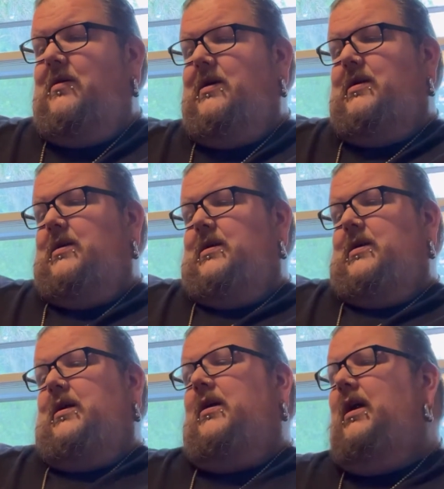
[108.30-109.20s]

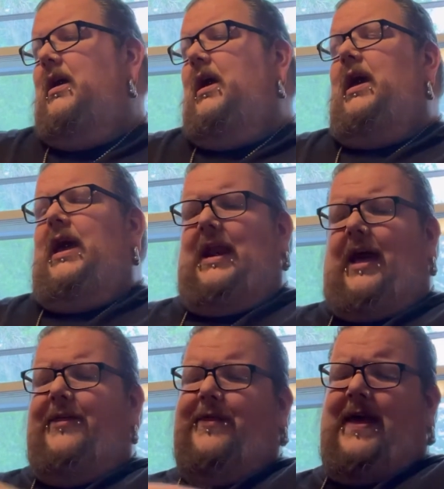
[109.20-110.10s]
Okay. And
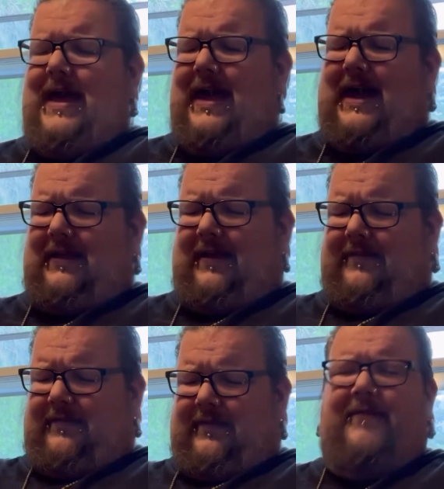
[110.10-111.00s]
I think I got like
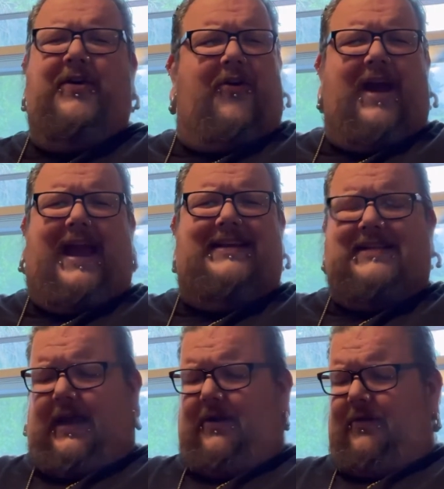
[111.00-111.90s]
7 or 8
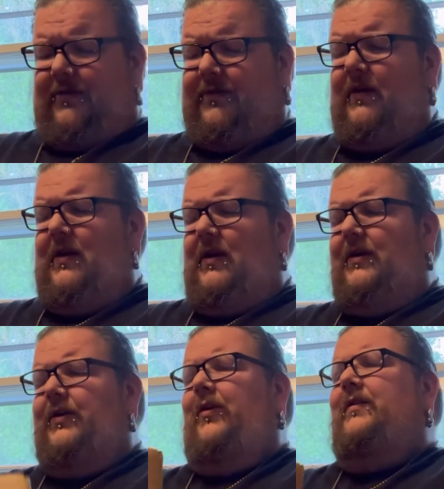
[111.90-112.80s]
titles
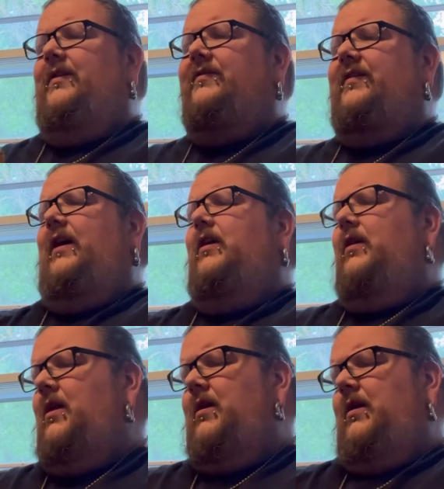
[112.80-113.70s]
during the sale.